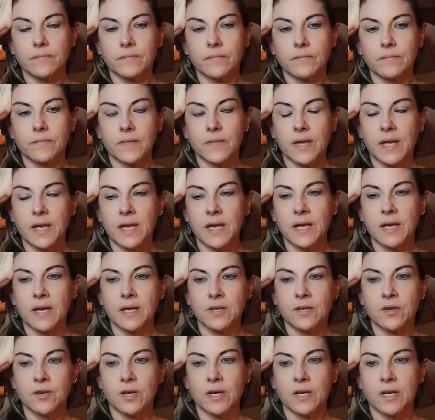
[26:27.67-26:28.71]
And you're
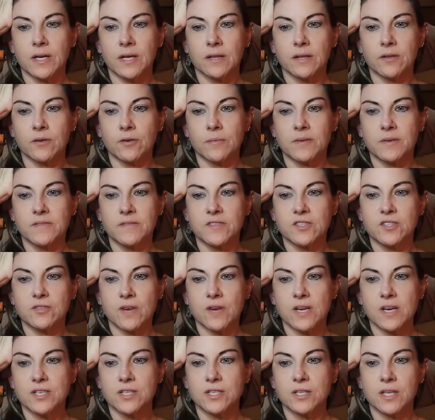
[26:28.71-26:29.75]
getting a little bit of a
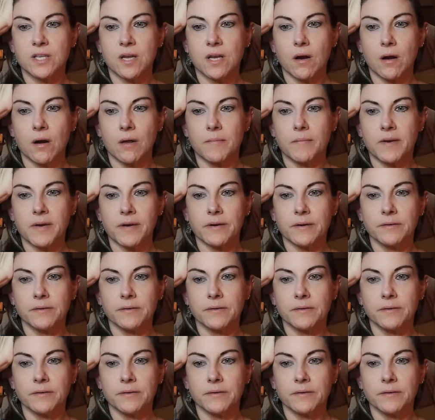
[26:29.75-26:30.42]
stretch in the arm here.